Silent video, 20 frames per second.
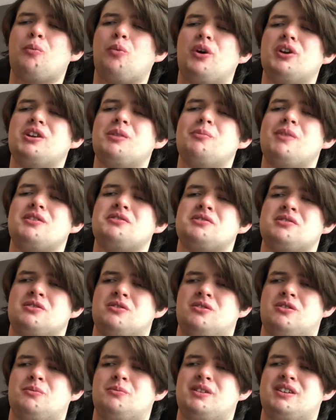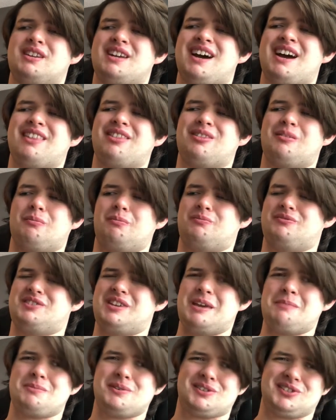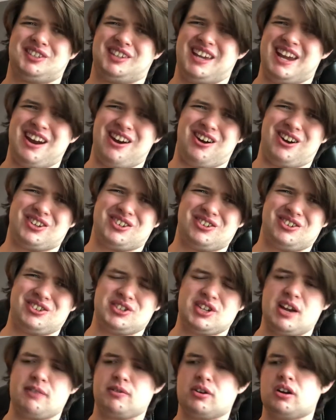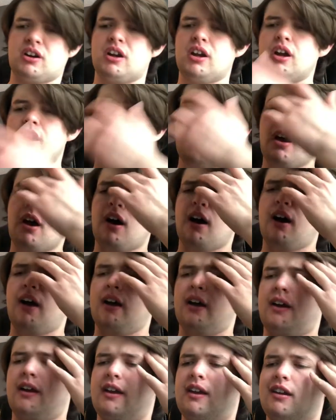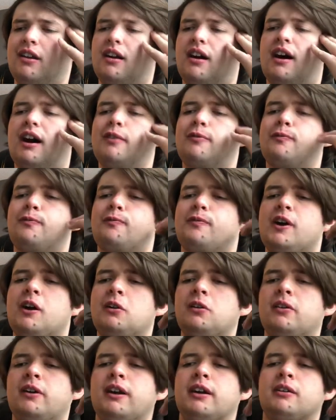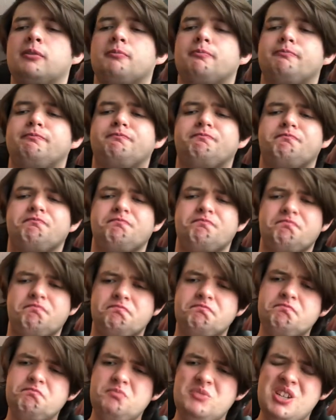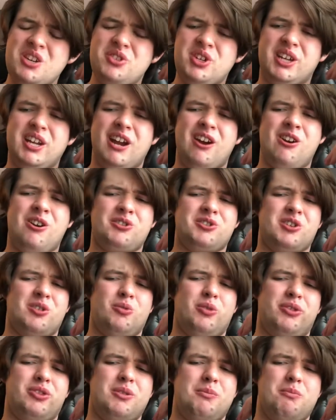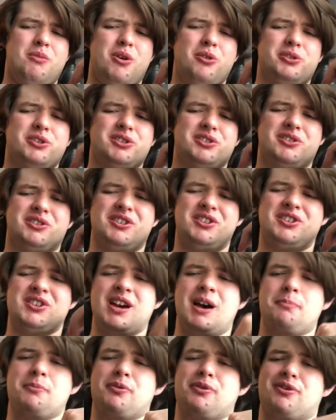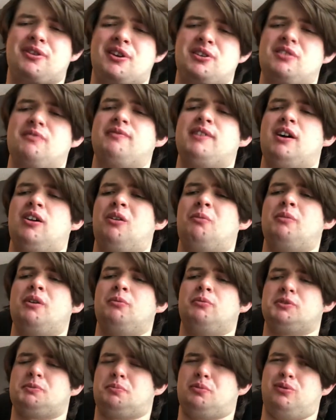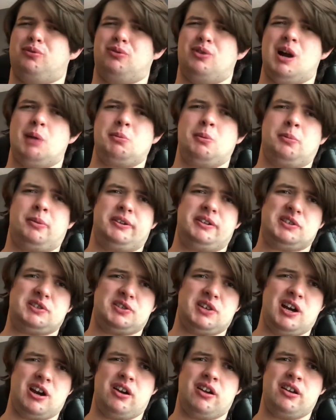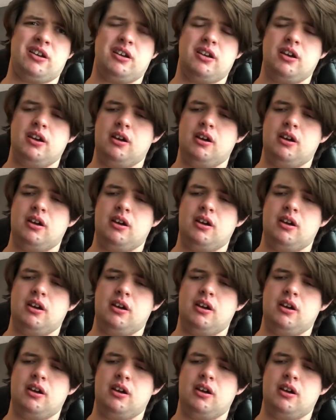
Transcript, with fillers: one-dimensional, but not the deepest characters ever. I felt like the character with the most depth and development was probably Sarah